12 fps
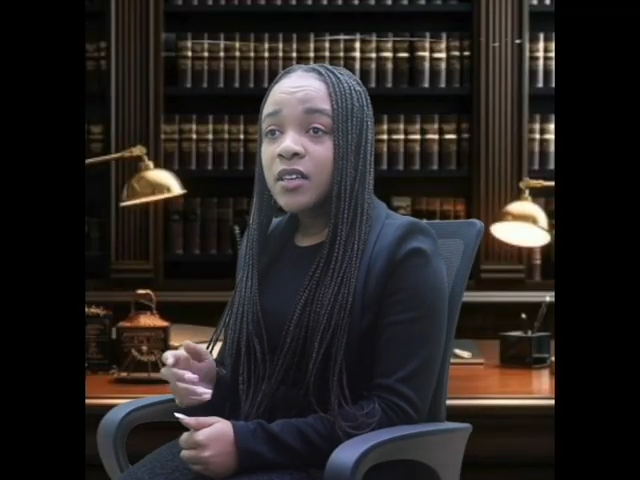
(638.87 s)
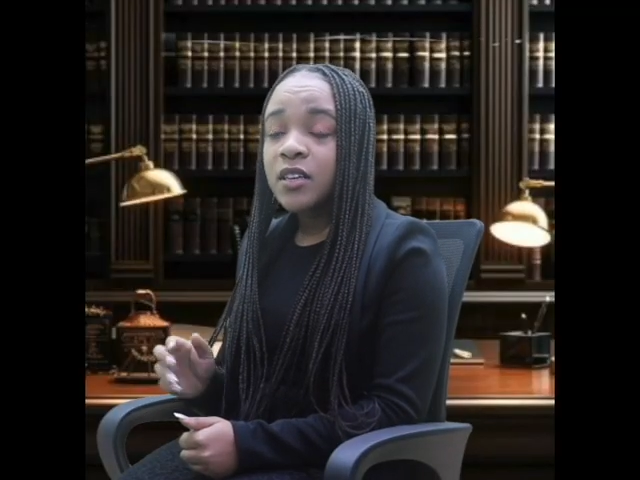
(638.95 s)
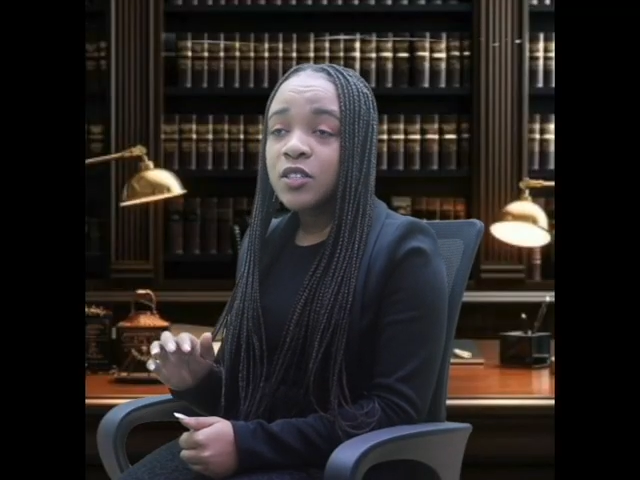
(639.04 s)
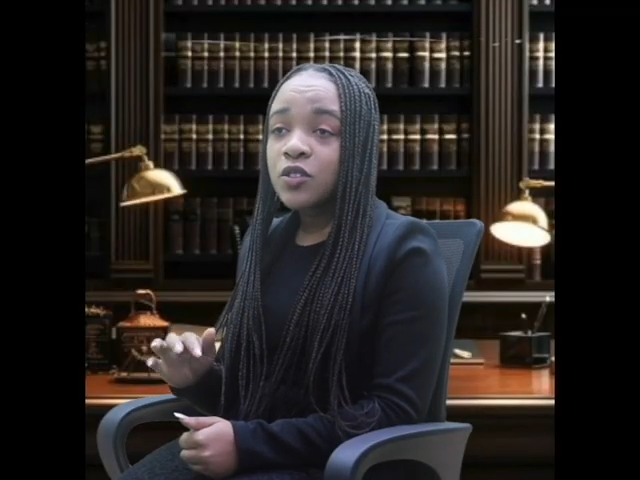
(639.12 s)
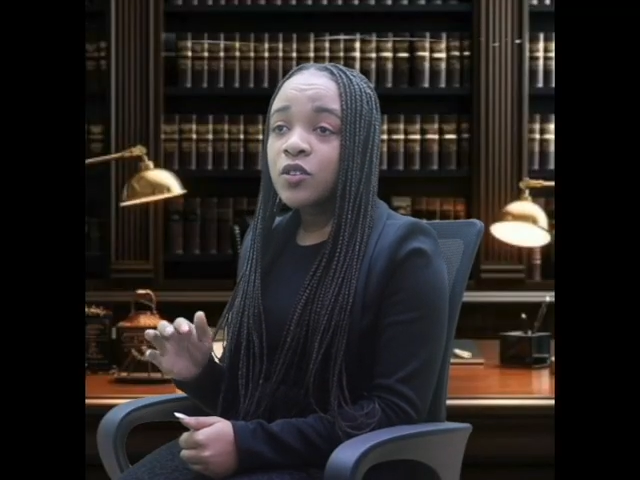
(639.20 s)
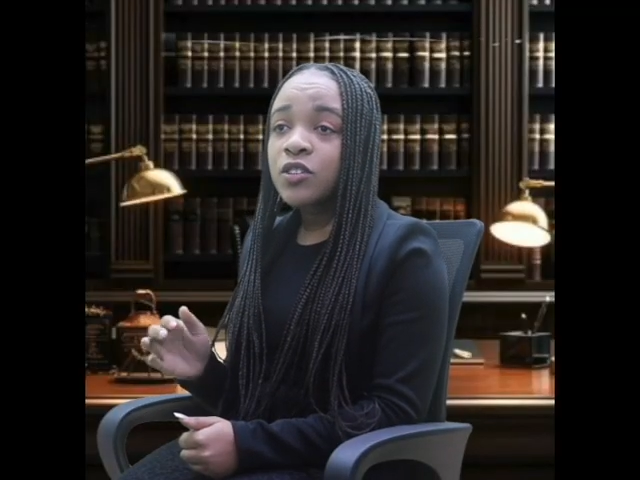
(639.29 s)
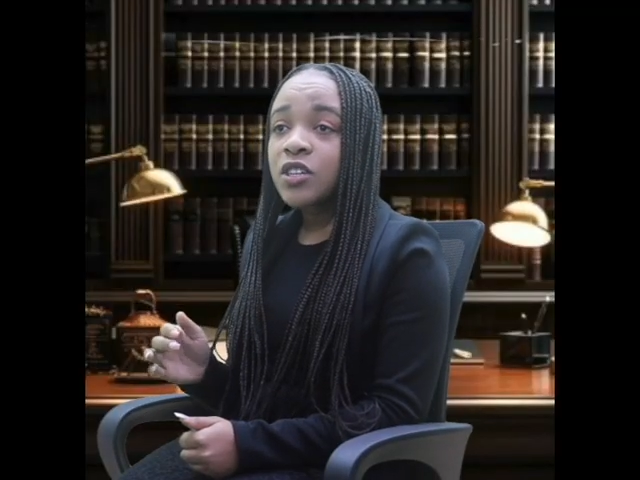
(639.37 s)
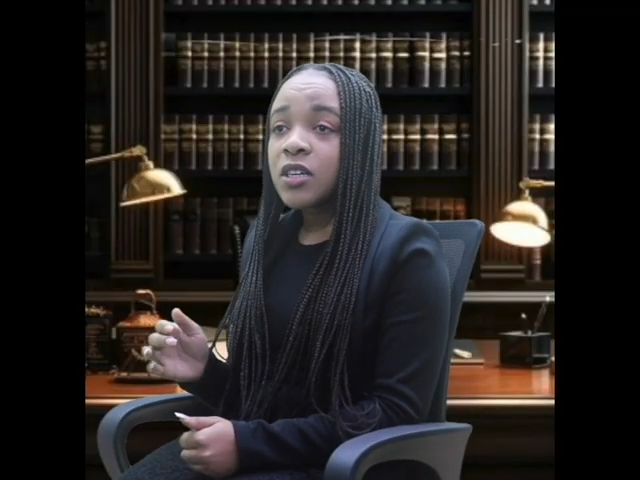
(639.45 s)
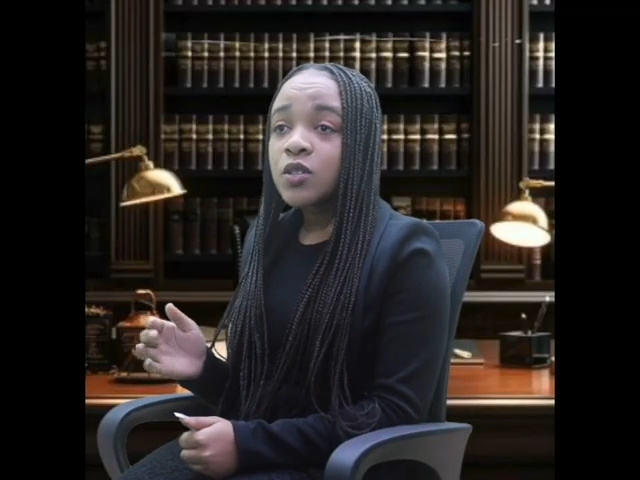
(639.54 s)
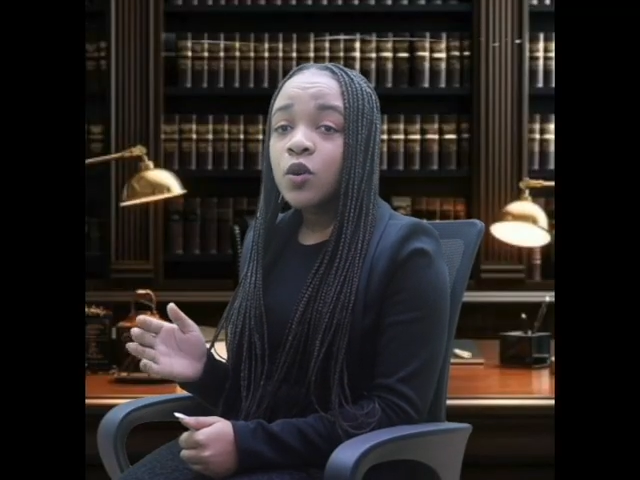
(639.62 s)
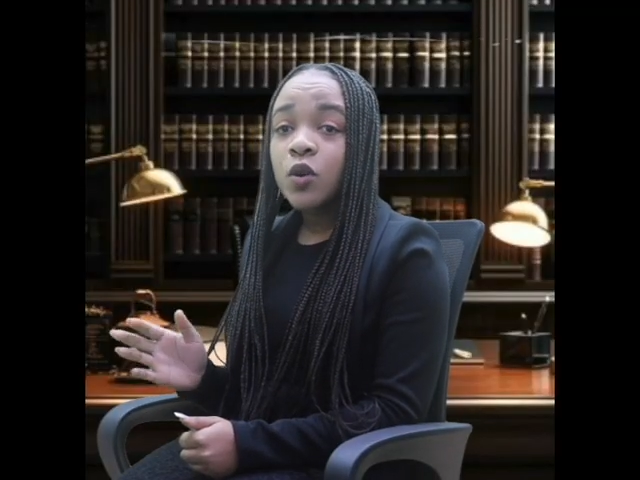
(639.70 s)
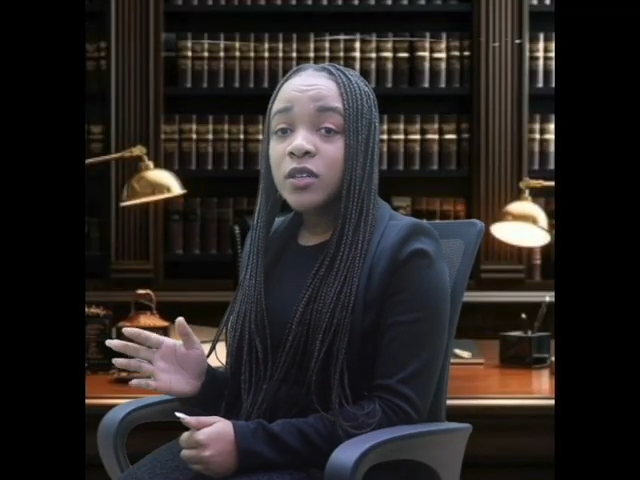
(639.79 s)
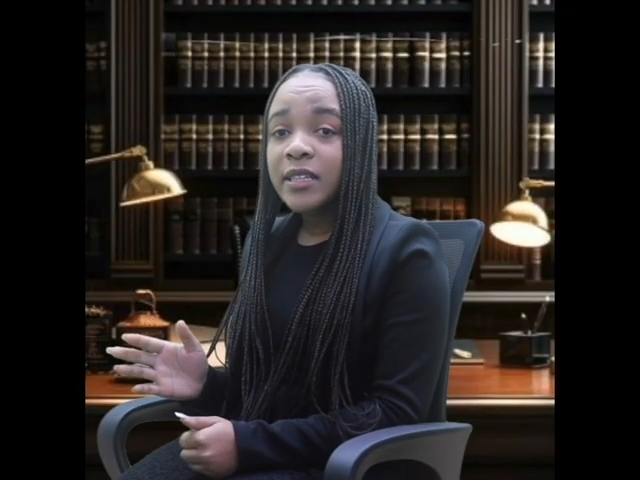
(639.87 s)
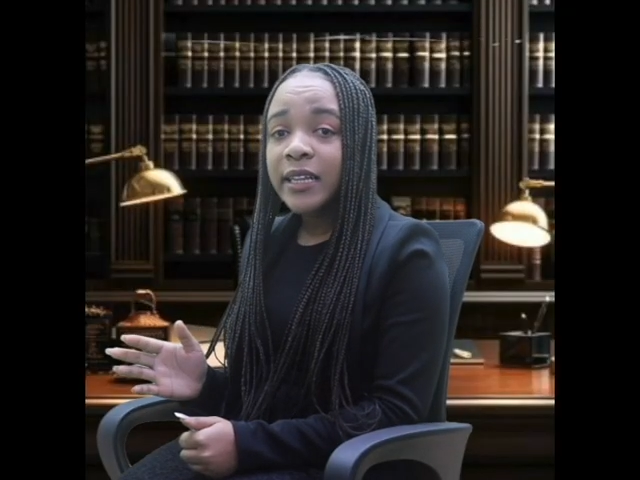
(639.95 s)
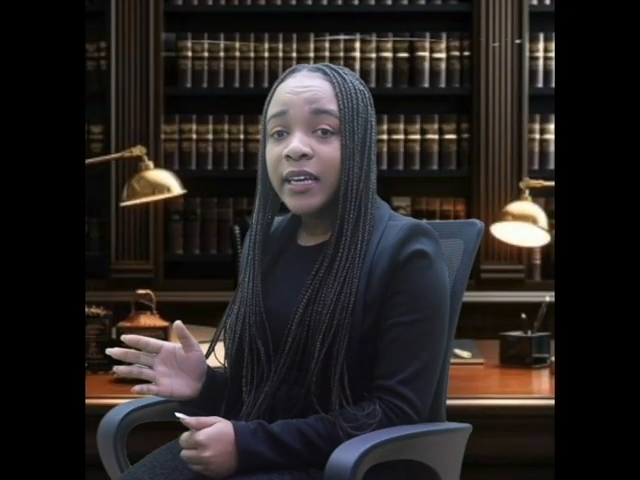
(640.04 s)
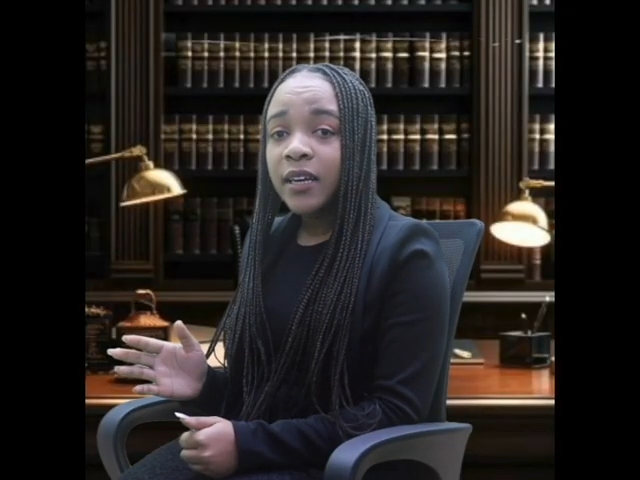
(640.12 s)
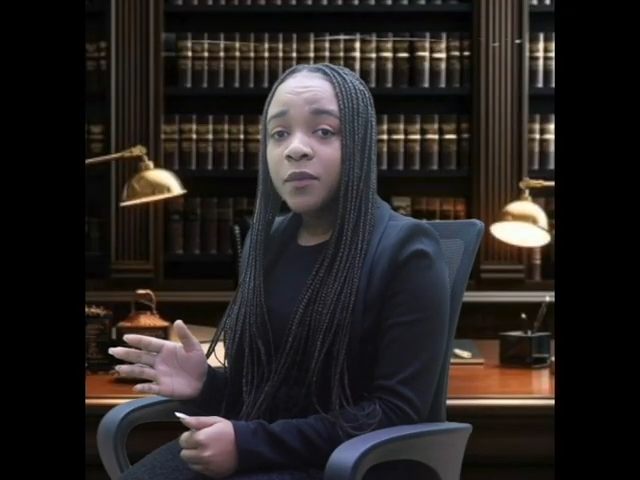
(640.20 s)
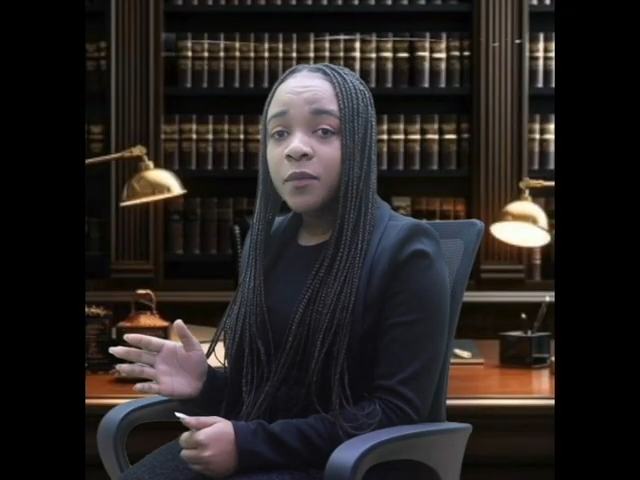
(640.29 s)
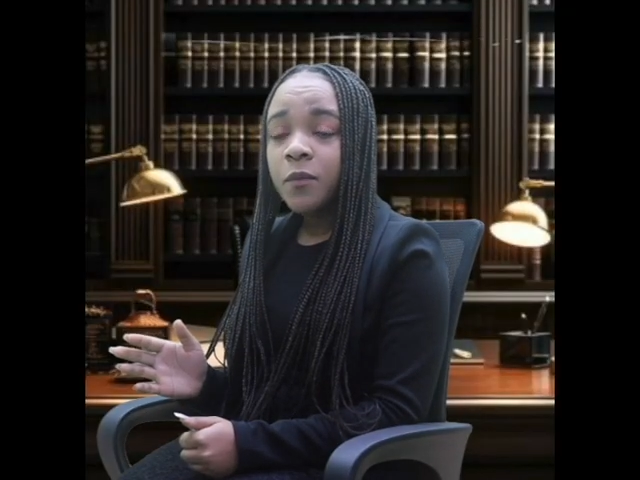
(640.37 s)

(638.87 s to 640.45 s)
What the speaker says: is not just costly,